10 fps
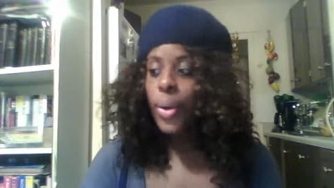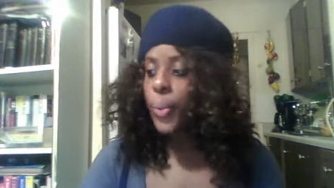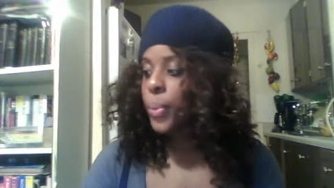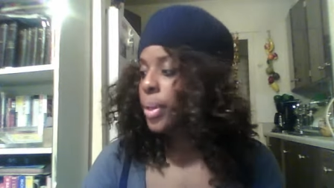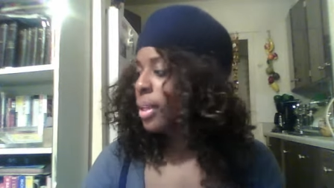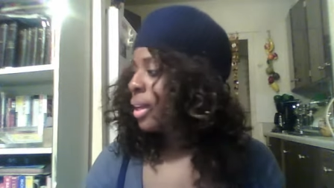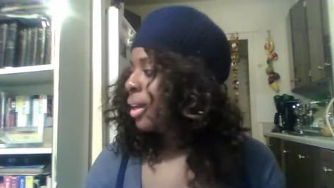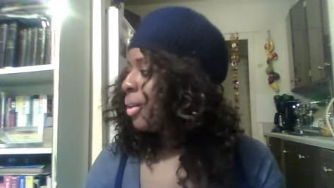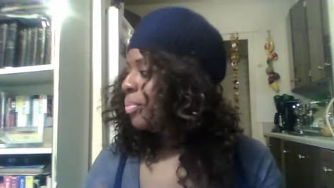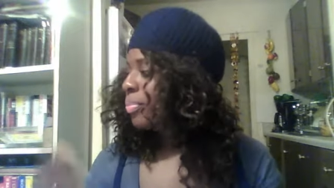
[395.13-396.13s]

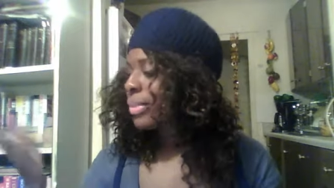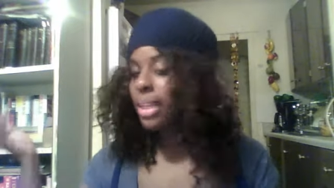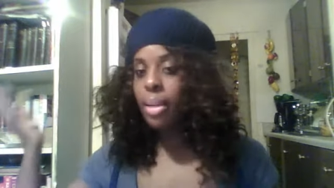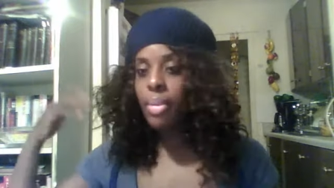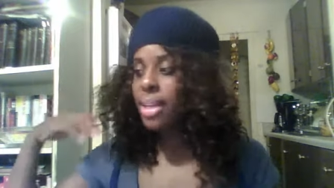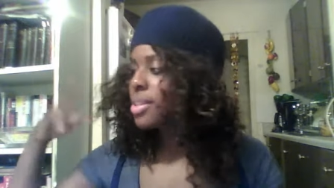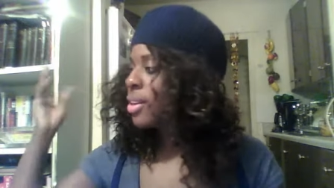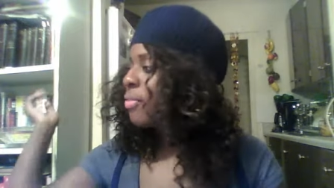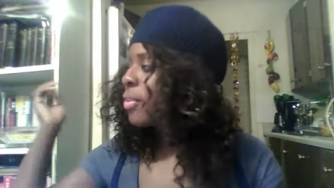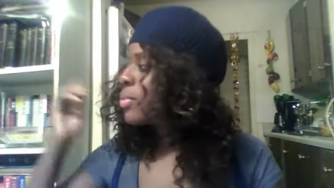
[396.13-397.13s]
really. My
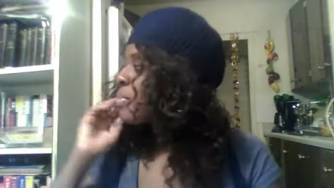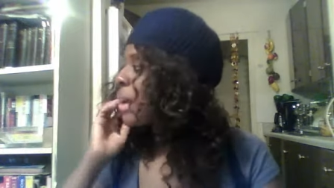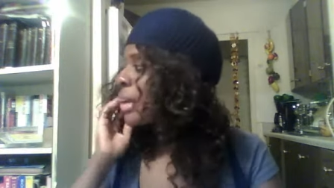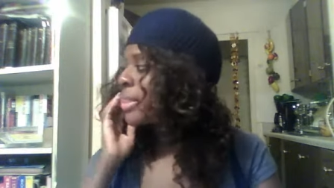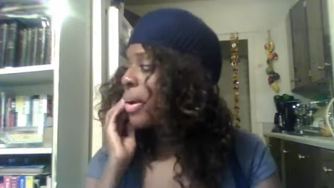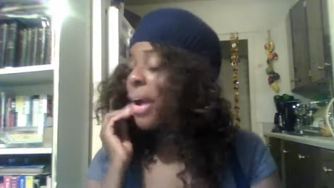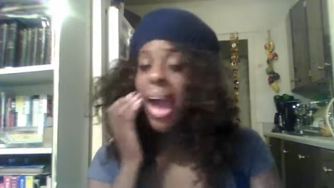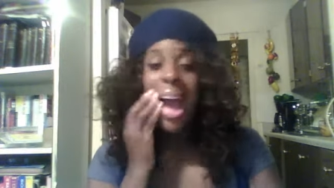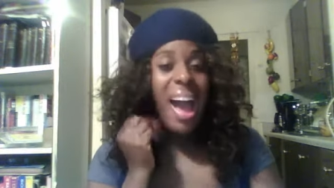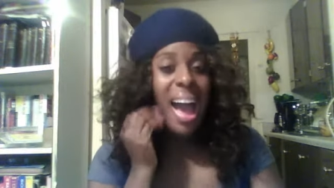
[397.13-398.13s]
cell phone's back there.
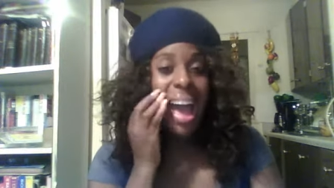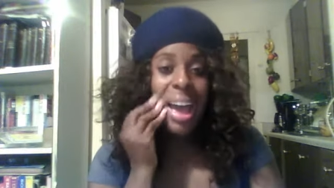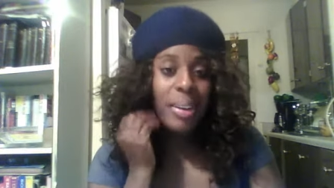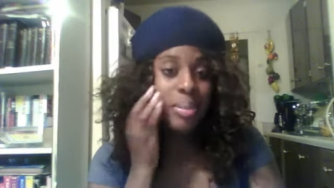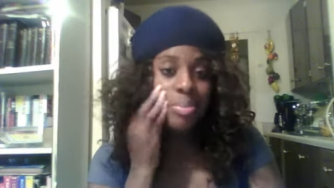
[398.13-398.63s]
I,